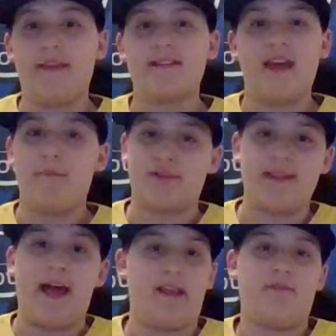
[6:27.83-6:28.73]
This game was
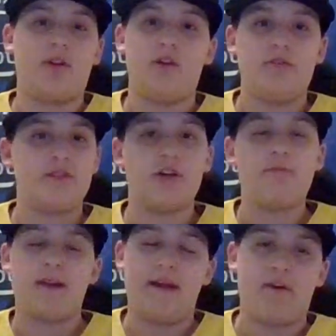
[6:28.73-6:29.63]
not even close.
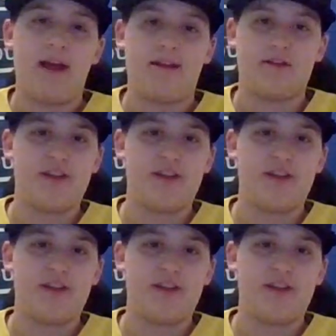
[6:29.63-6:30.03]
Cuba never had a